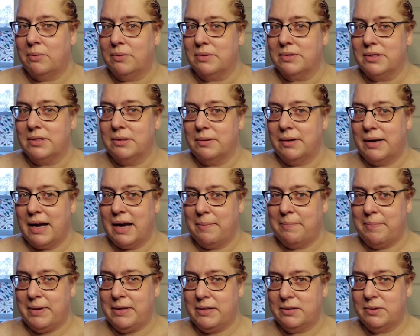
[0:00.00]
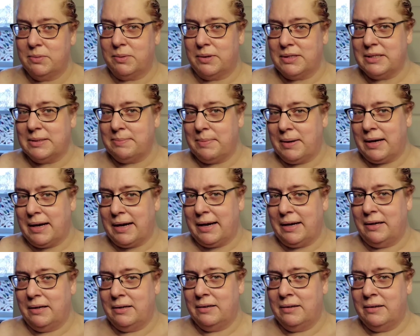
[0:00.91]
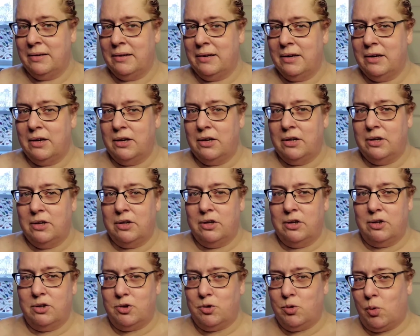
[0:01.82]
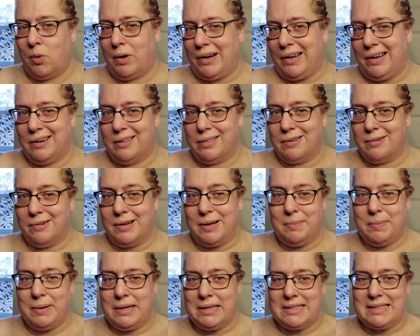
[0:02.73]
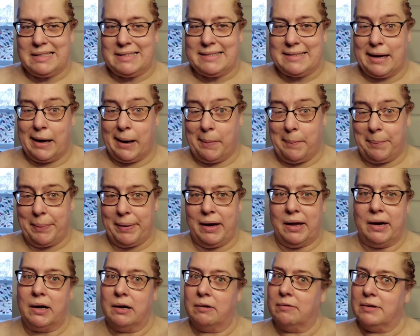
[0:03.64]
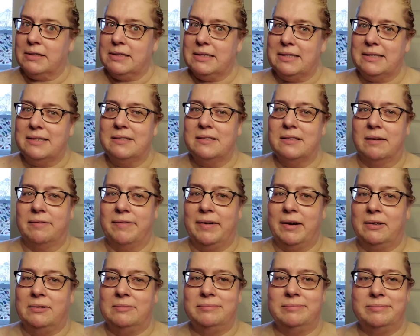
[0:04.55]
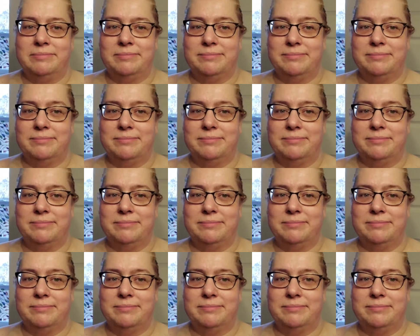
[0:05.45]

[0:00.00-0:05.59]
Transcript: we'll see what happens once my 20 to 30 minutes is up and I rinse this stuff out.